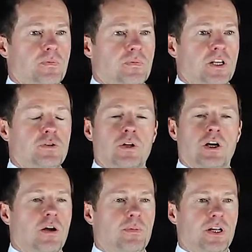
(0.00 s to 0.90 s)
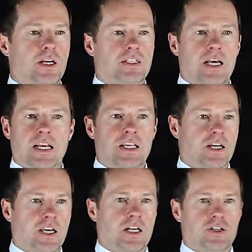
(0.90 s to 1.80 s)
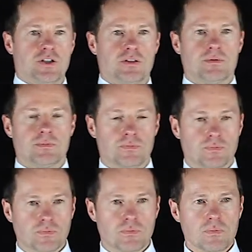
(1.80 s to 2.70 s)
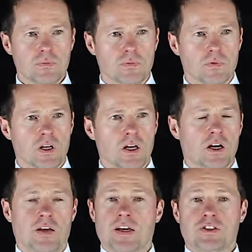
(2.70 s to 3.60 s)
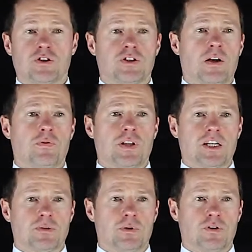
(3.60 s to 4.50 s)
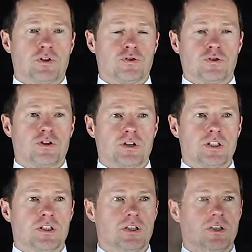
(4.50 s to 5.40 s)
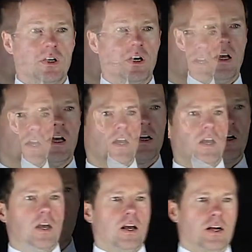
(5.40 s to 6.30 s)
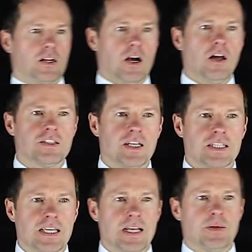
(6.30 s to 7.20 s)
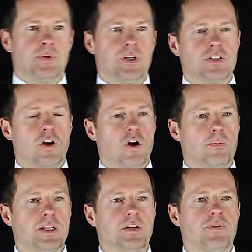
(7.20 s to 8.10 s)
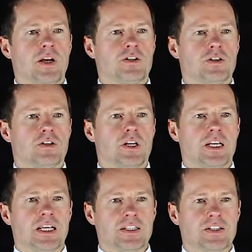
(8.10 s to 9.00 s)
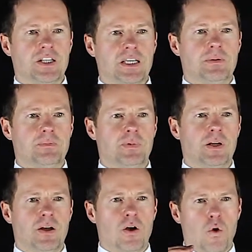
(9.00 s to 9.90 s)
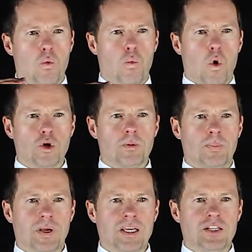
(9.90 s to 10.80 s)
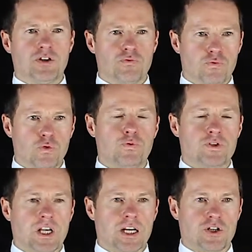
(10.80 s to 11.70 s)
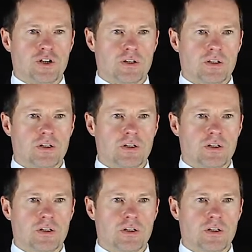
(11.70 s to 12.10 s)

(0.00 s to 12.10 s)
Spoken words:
These will accommodate any occasion. And that's just how flexible the structure is. Gala Tent canopies are manufactured in a seam one-piece roof section,